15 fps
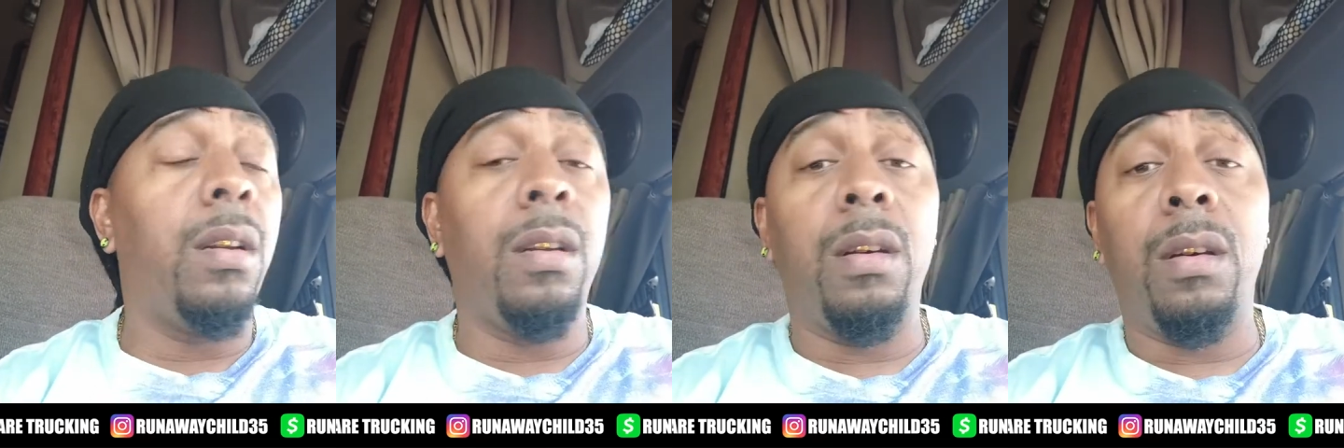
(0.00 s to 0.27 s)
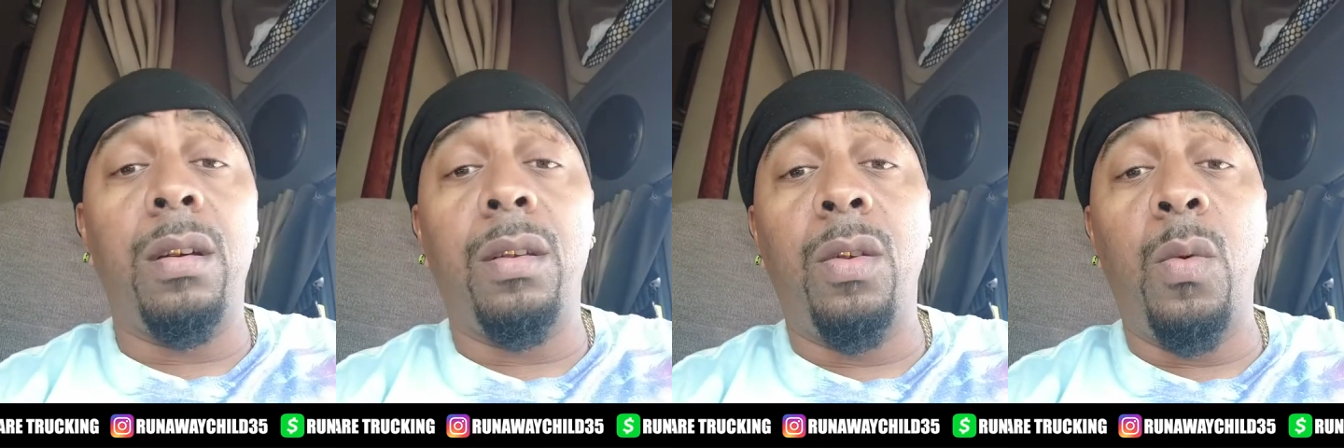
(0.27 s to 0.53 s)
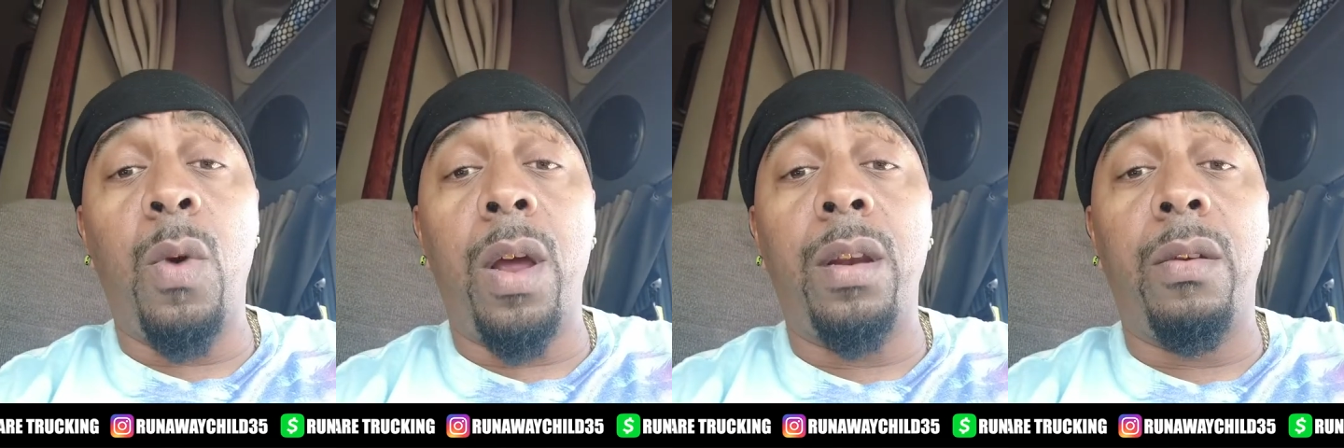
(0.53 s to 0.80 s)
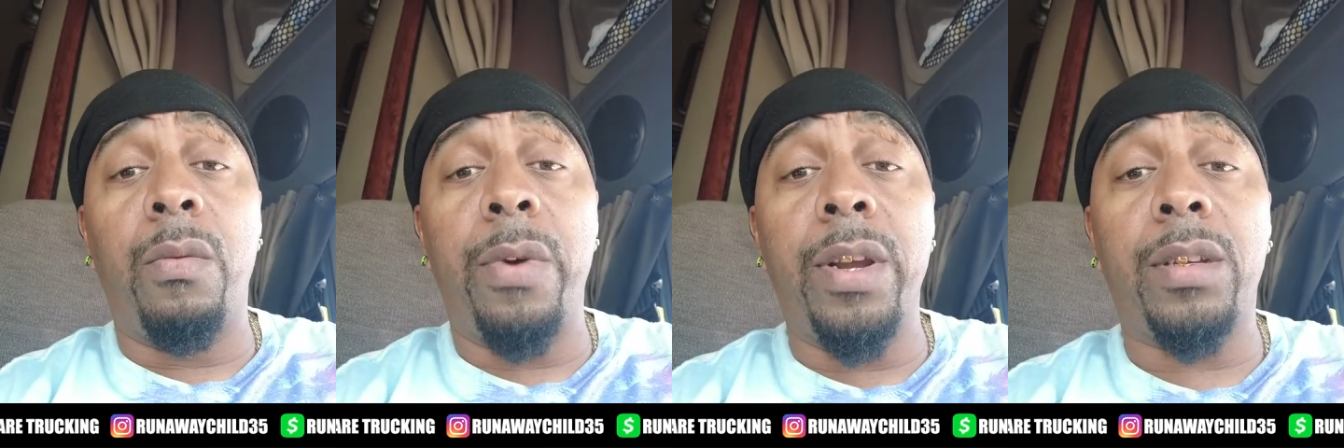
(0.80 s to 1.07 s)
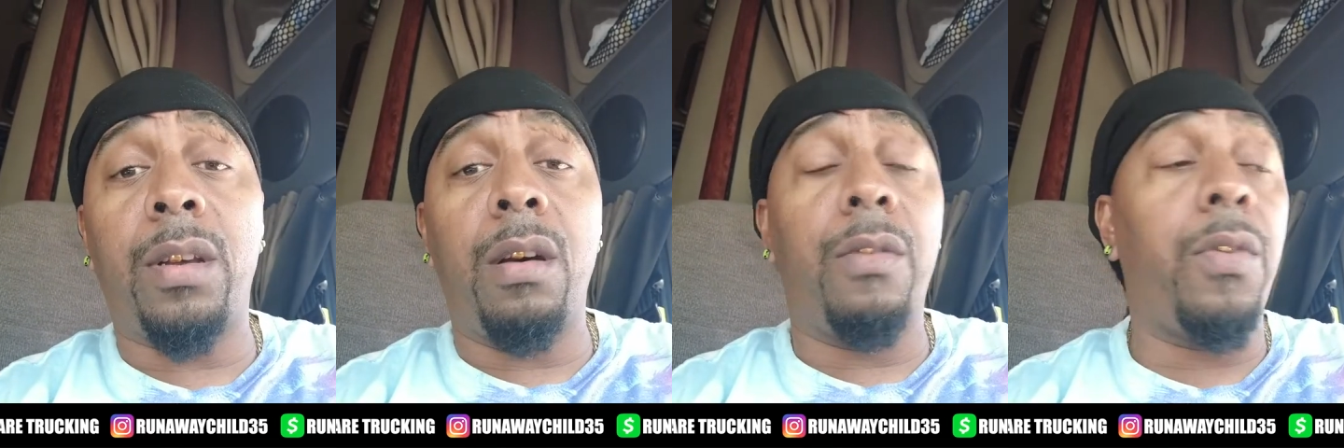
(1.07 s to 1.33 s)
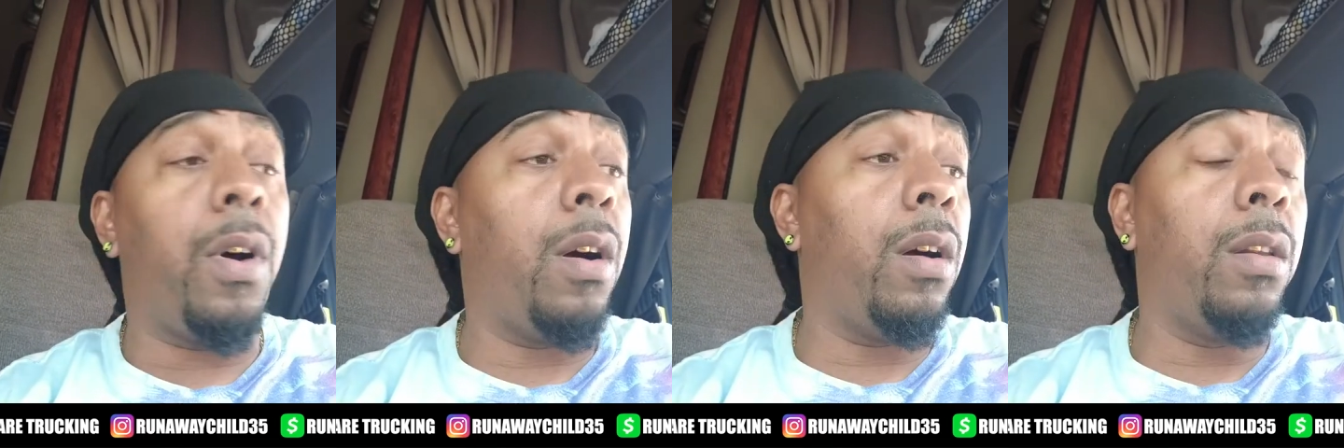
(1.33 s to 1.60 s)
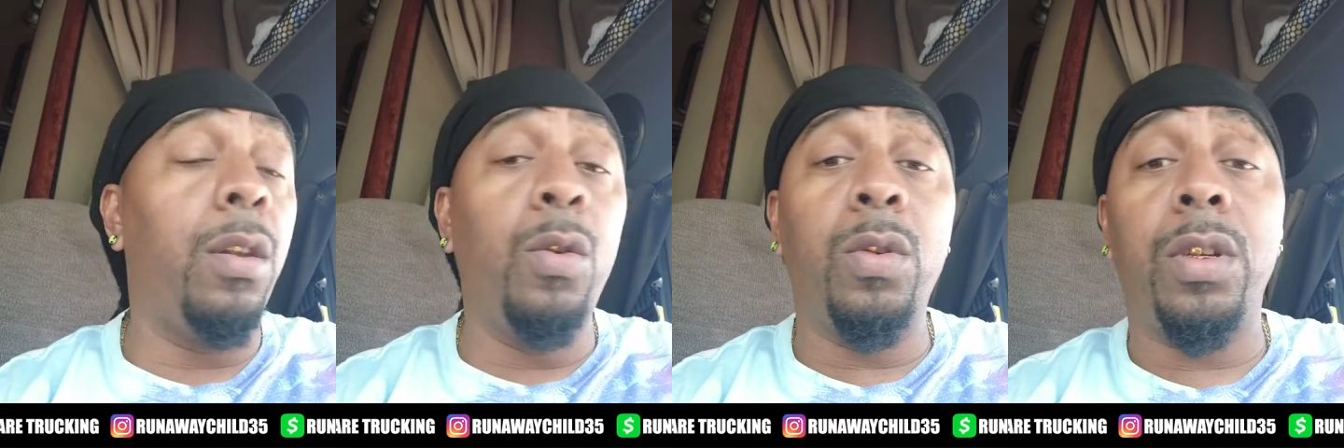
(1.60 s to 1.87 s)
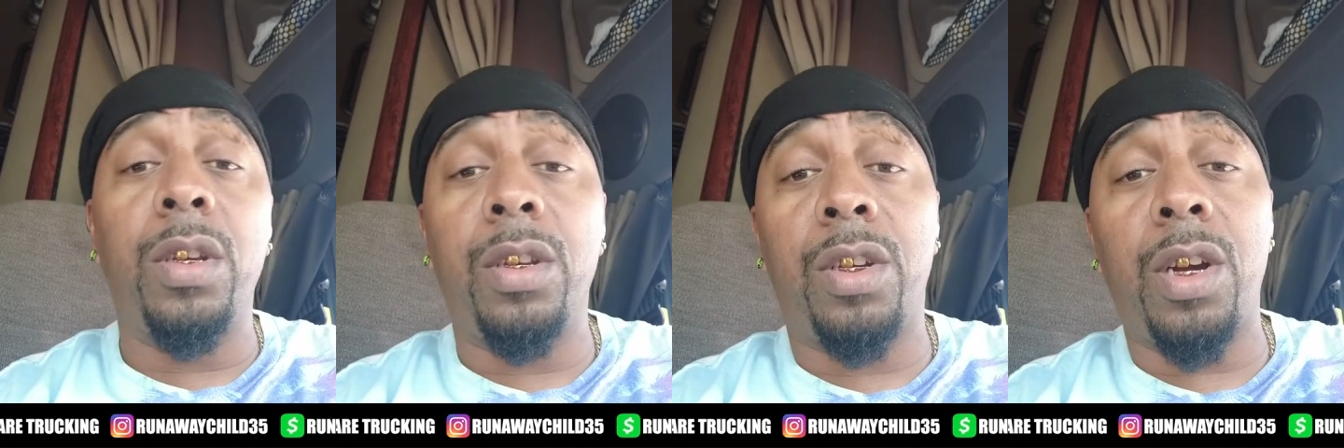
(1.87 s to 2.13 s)
the you run the risk of uh,
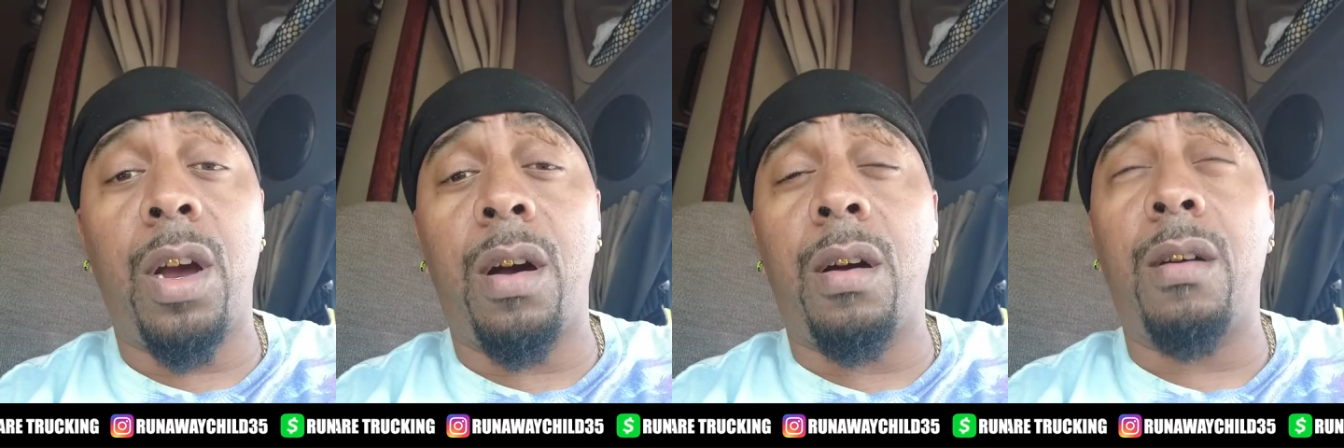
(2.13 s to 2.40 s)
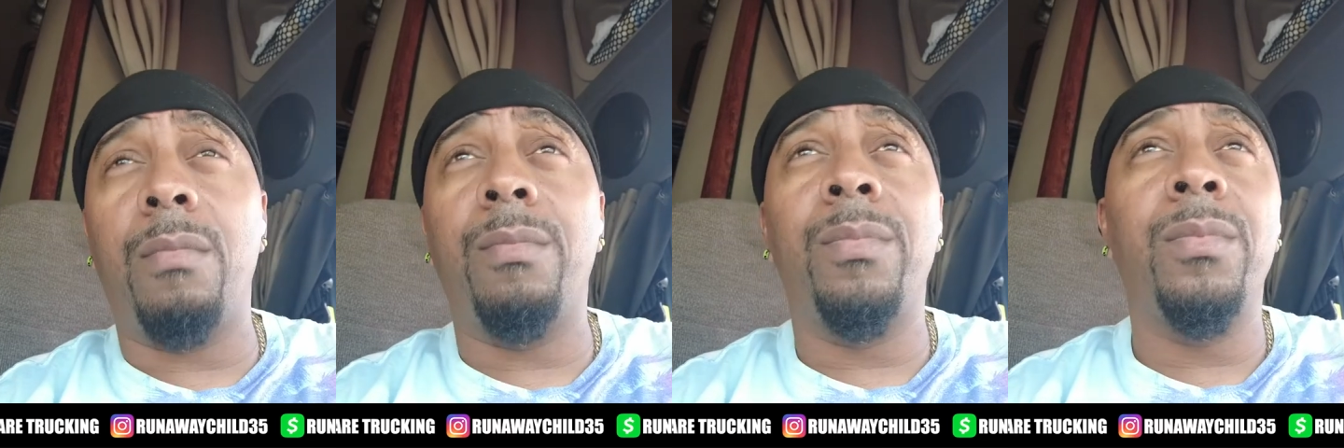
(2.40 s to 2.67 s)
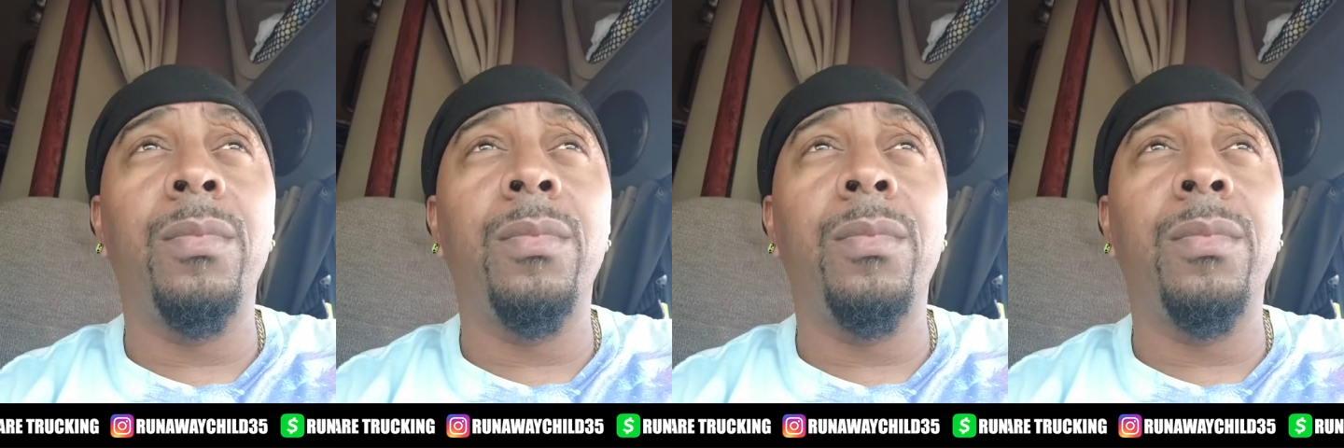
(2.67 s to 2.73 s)
losing your job.